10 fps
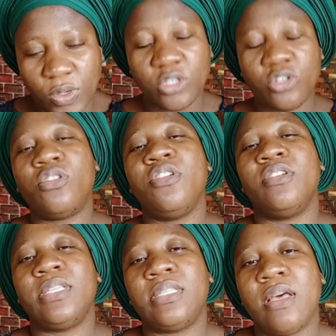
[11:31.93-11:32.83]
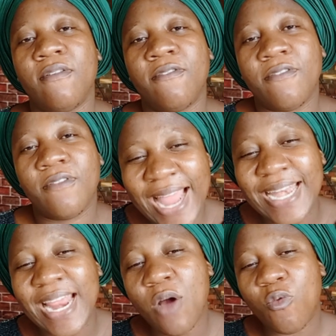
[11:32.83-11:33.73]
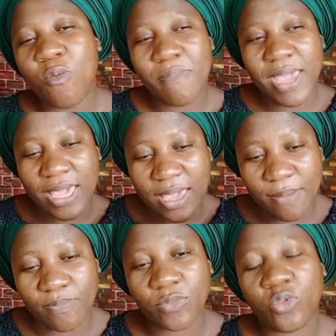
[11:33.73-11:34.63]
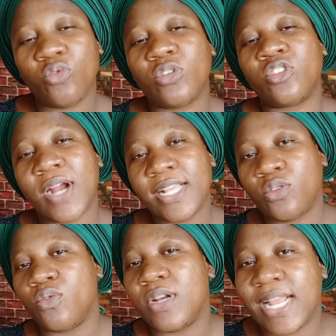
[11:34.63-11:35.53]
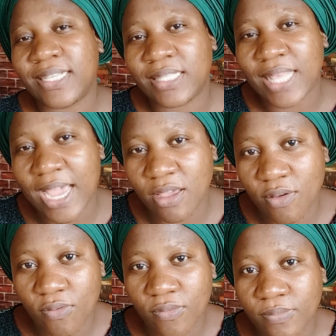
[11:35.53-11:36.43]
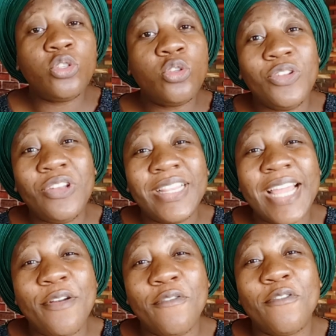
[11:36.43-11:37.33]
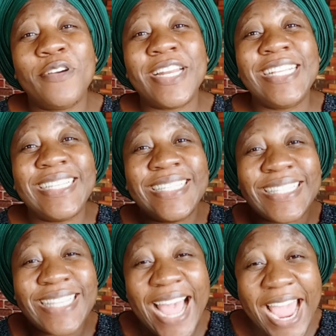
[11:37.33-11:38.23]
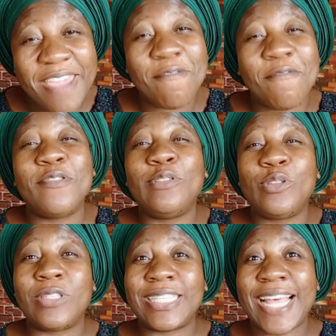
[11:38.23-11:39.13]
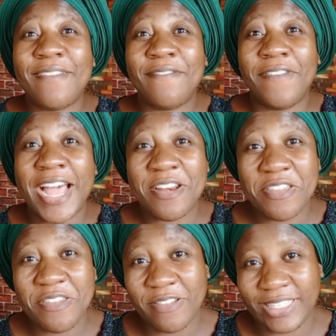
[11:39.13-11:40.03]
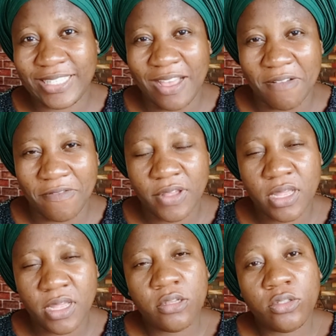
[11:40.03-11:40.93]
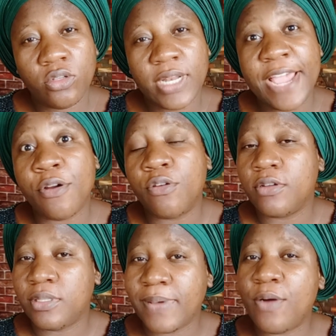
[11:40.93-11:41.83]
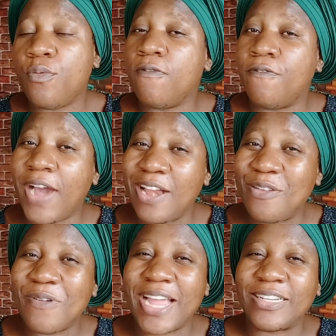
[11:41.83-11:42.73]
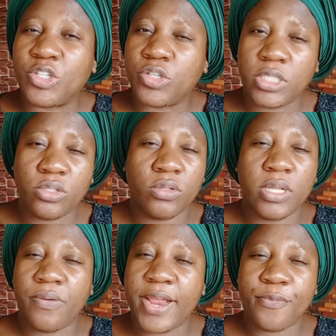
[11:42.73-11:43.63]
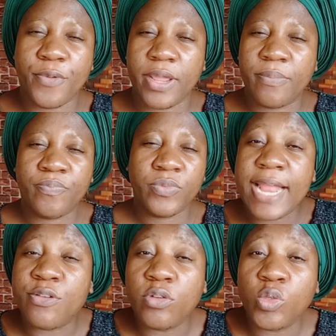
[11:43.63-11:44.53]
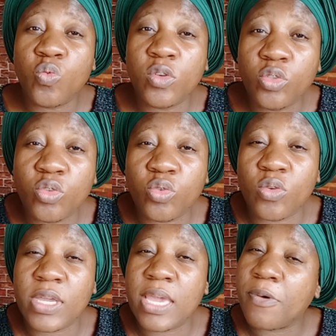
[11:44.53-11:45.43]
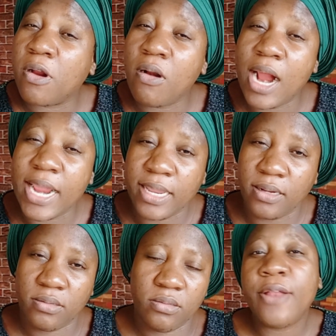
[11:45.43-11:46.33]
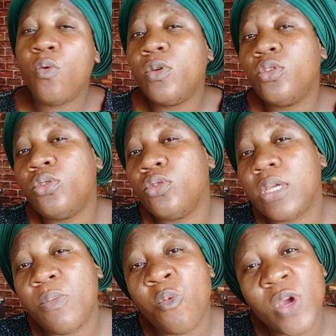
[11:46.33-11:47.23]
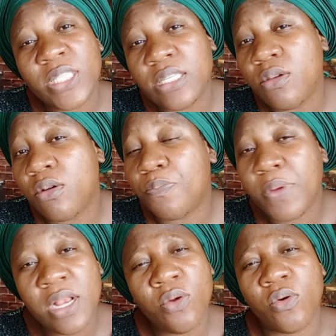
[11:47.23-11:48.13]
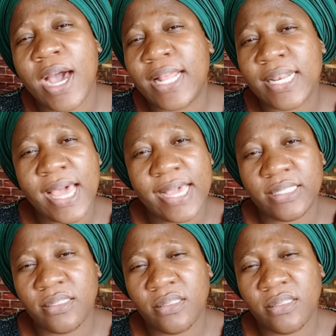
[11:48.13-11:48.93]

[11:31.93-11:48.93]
Withdraw yourself, and that will make him to try to understand you. So, daughter of God, it is time for you to start valuing yourself so that your husband will value and treat you the right way. I don't want you to keep crying. I don't want you to keep wetting your pillow at night.